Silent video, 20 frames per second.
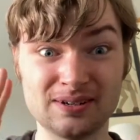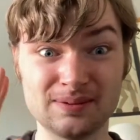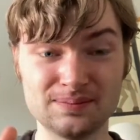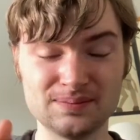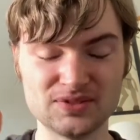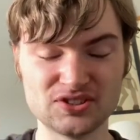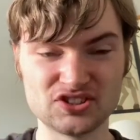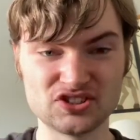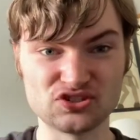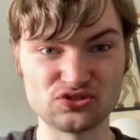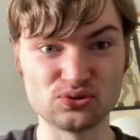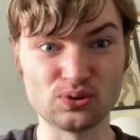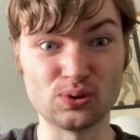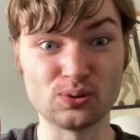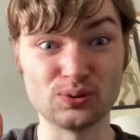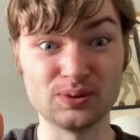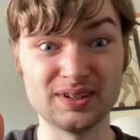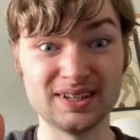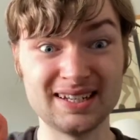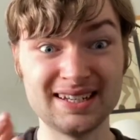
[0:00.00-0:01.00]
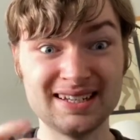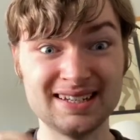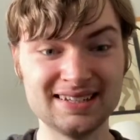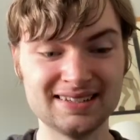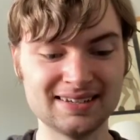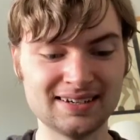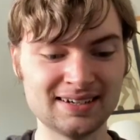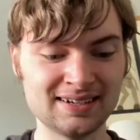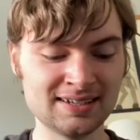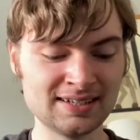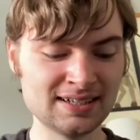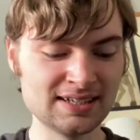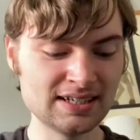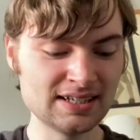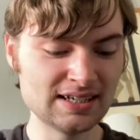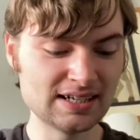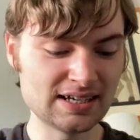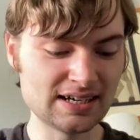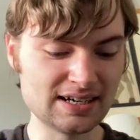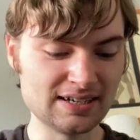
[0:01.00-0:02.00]
strong leader.
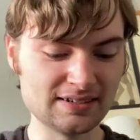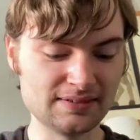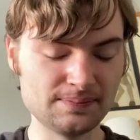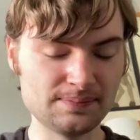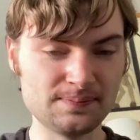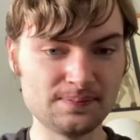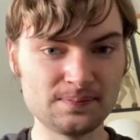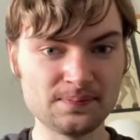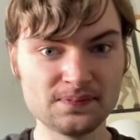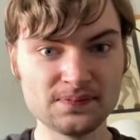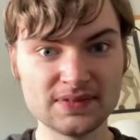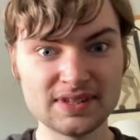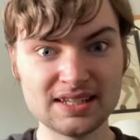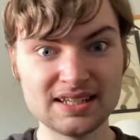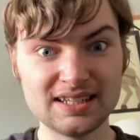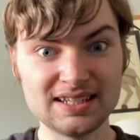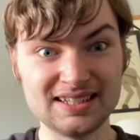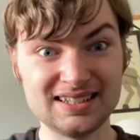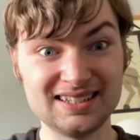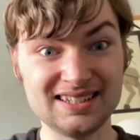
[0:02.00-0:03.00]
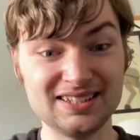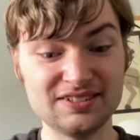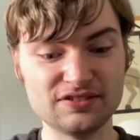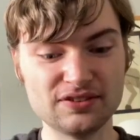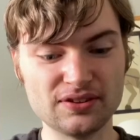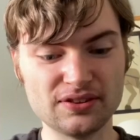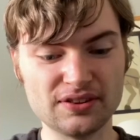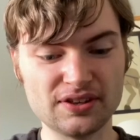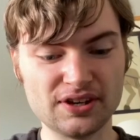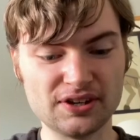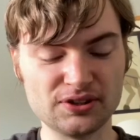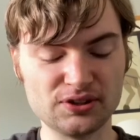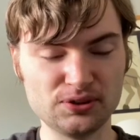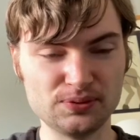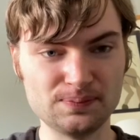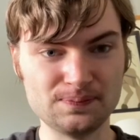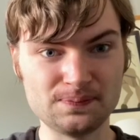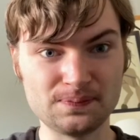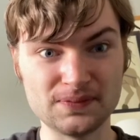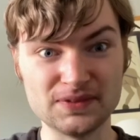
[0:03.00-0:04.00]
And even though
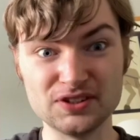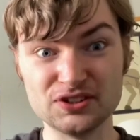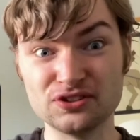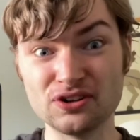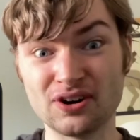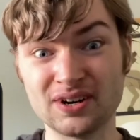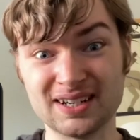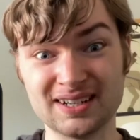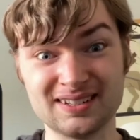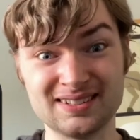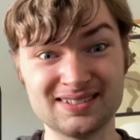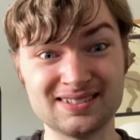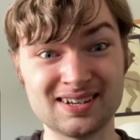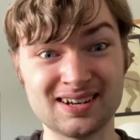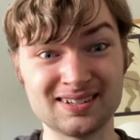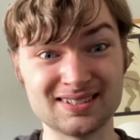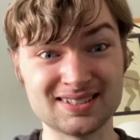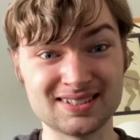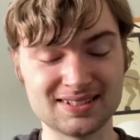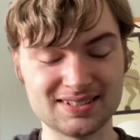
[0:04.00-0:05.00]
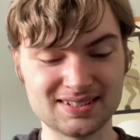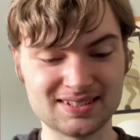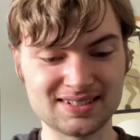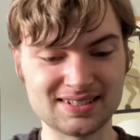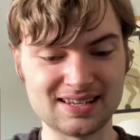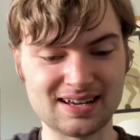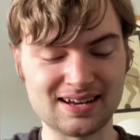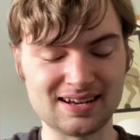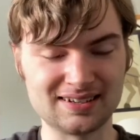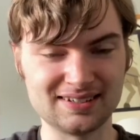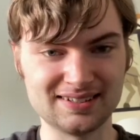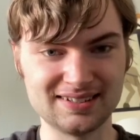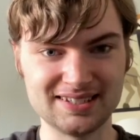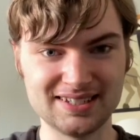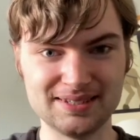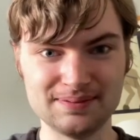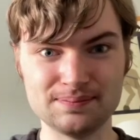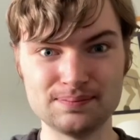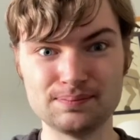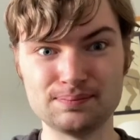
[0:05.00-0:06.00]
Gaia does
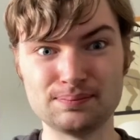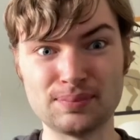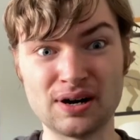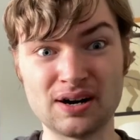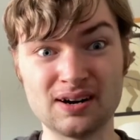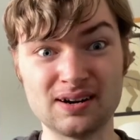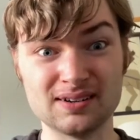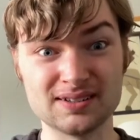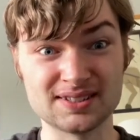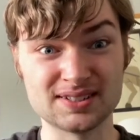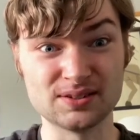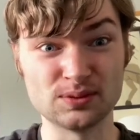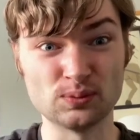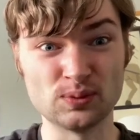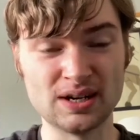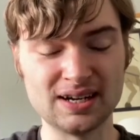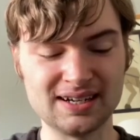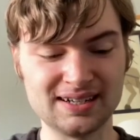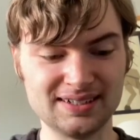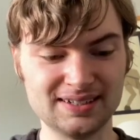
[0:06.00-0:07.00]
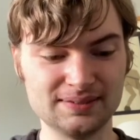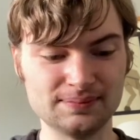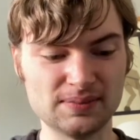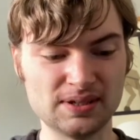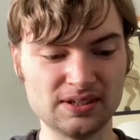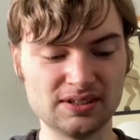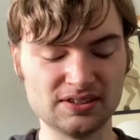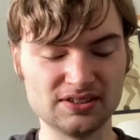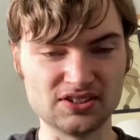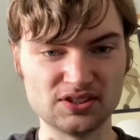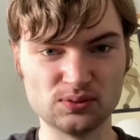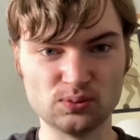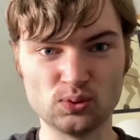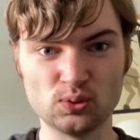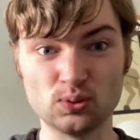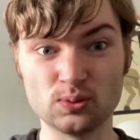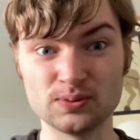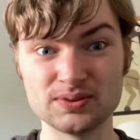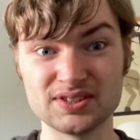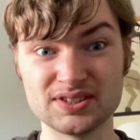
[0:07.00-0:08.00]
sadly pass away
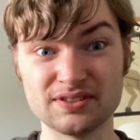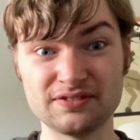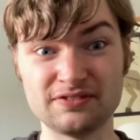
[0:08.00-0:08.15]
towards the